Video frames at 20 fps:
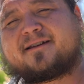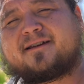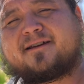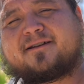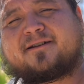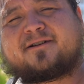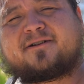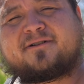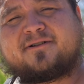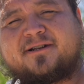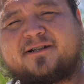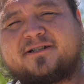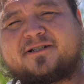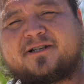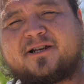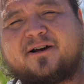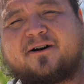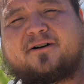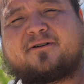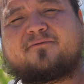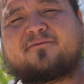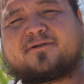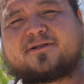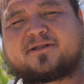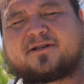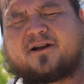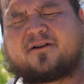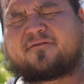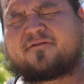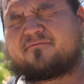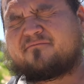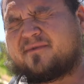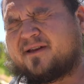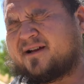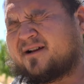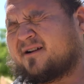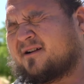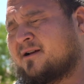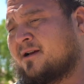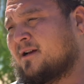get a clean shell and we'll start from
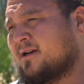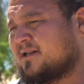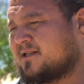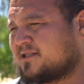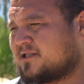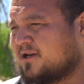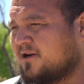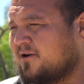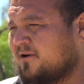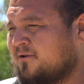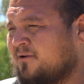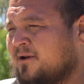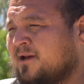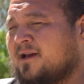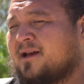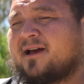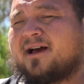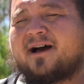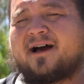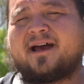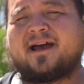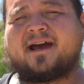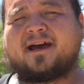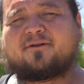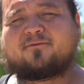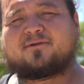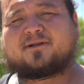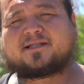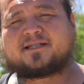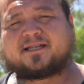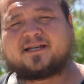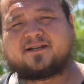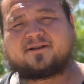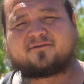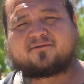there. So I had one sitting